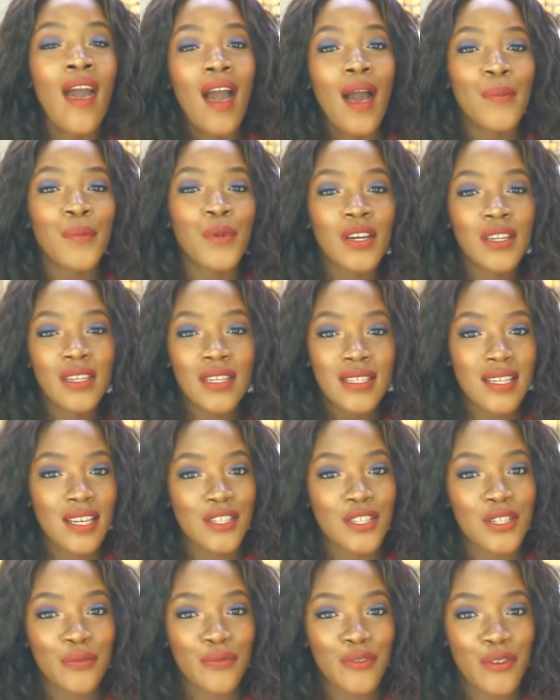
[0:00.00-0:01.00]
I'm not going to
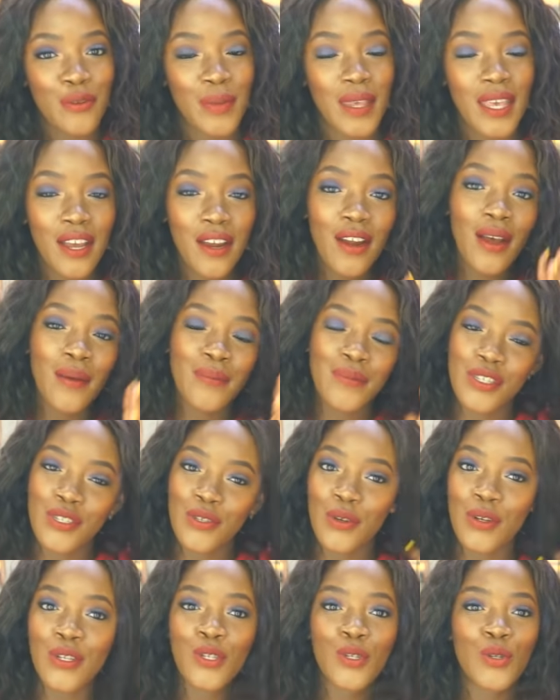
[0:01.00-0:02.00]
touch up from here. I'm just
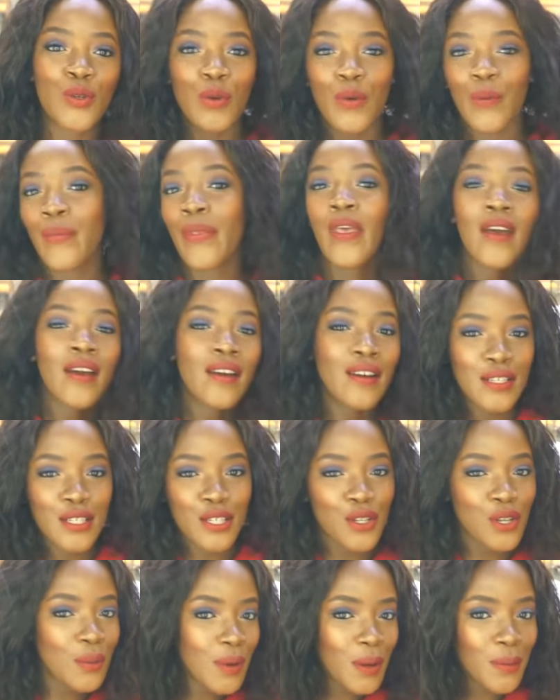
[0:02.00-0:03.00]
going to
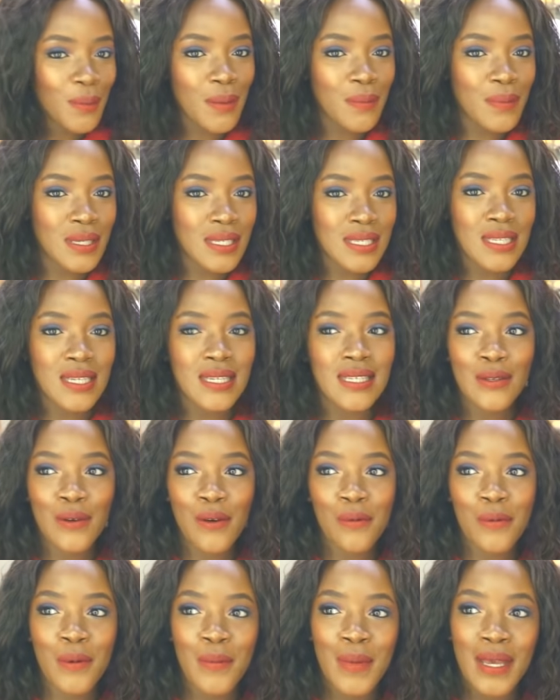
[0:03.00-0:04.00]
continue about my business, go
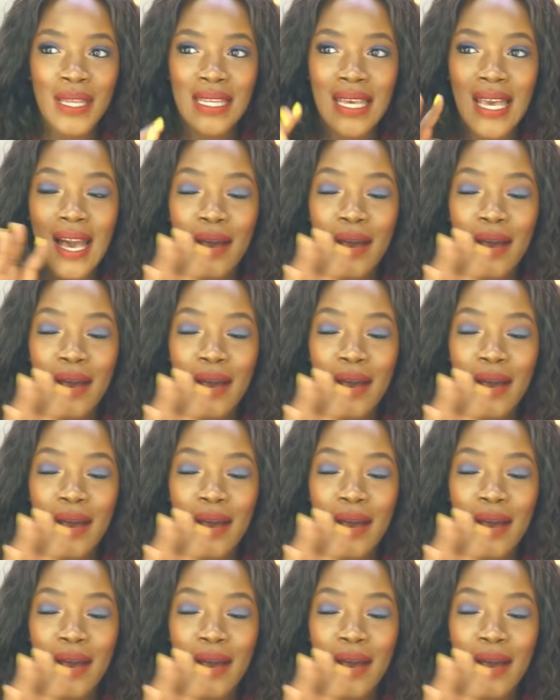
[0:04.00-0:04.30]
about my day.